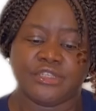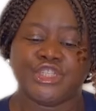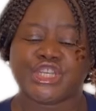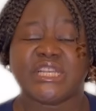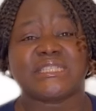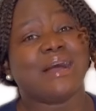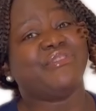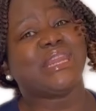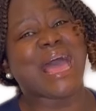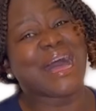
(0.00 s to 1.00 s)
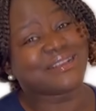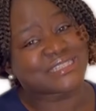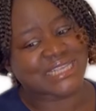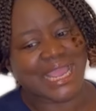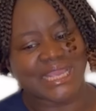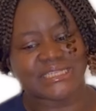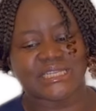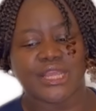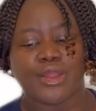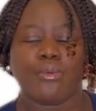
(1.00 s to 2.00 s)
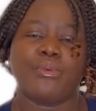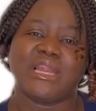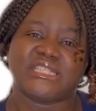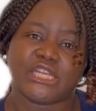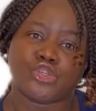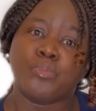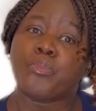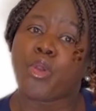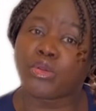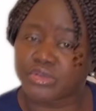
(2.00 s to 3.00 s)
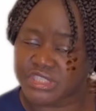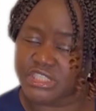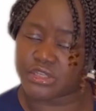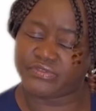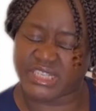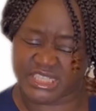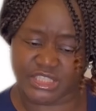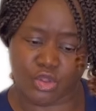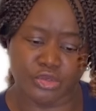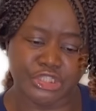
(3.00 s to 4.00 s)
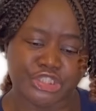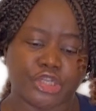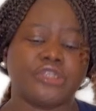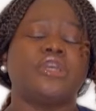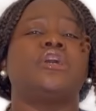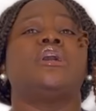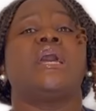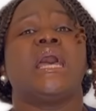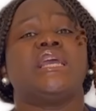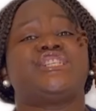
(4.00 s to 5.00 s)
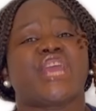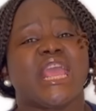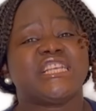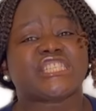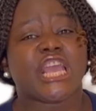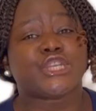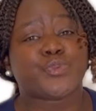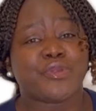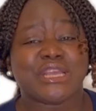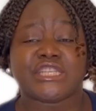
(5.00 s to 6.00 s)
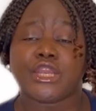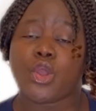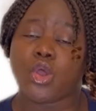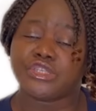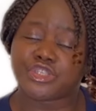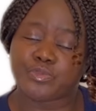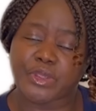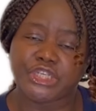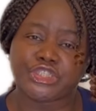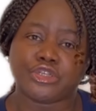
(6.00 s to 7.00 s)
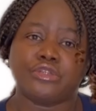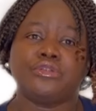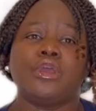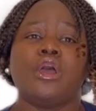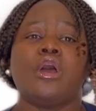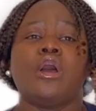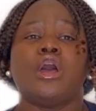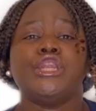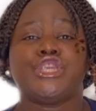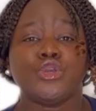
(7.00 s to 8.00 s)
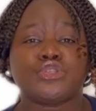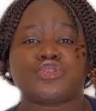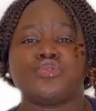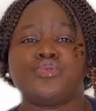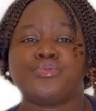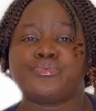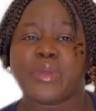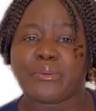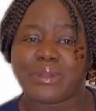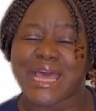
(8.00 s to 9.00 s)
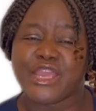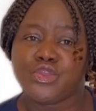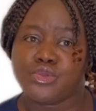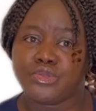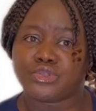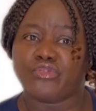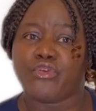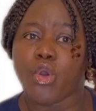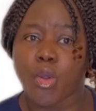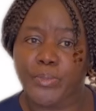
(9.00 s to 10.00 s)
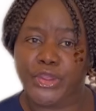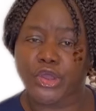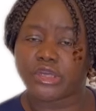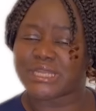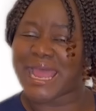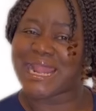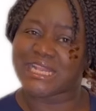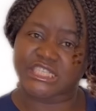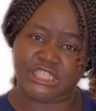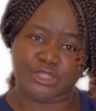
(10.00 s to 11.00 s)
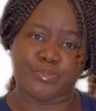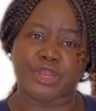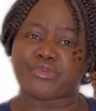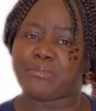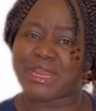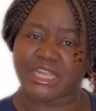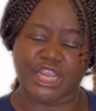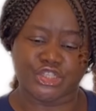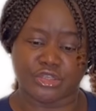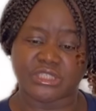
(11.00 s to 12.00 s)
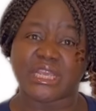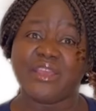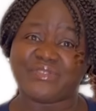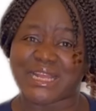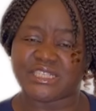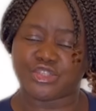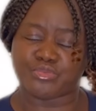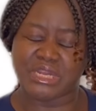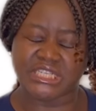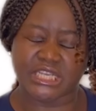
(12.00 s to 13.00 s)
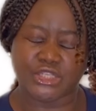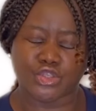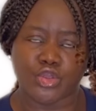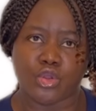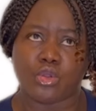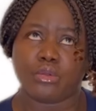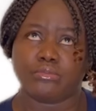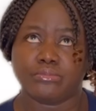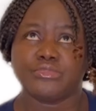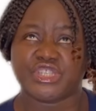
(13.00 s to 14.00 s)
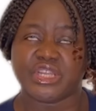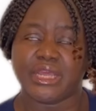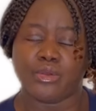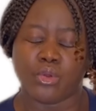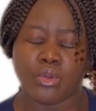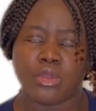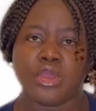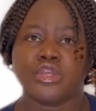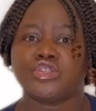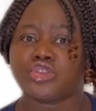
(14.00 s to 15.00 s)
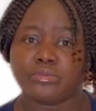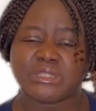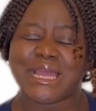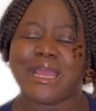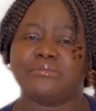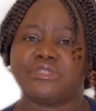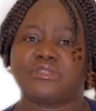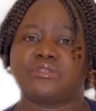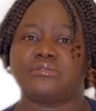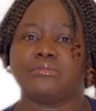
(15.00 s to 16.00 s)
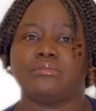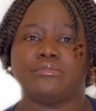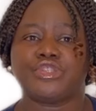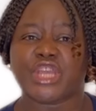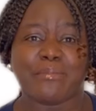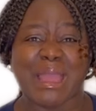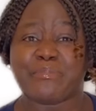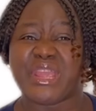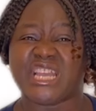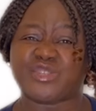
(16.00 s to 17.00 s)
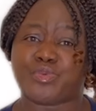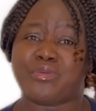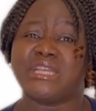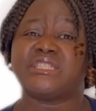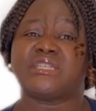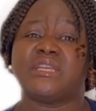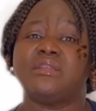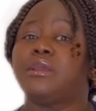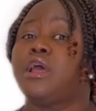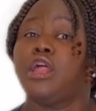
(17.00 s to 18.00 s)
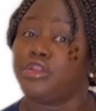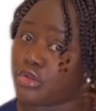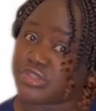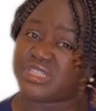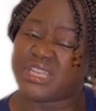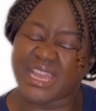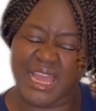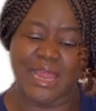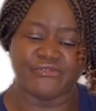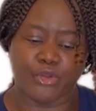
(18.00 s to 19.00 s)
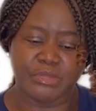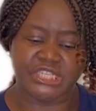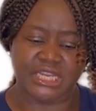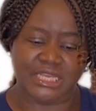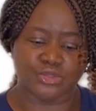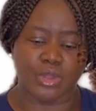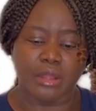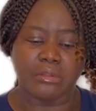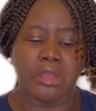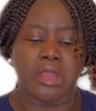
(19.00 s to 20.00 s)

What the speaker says: Jay is having anxiety related to prognosis of disease condition. Jay is experiencing constipation due to regular use of opioid and anticipatory medications, if that is related to your scenario. Sometimes Jay might be experiencing nausea and vomiting as well.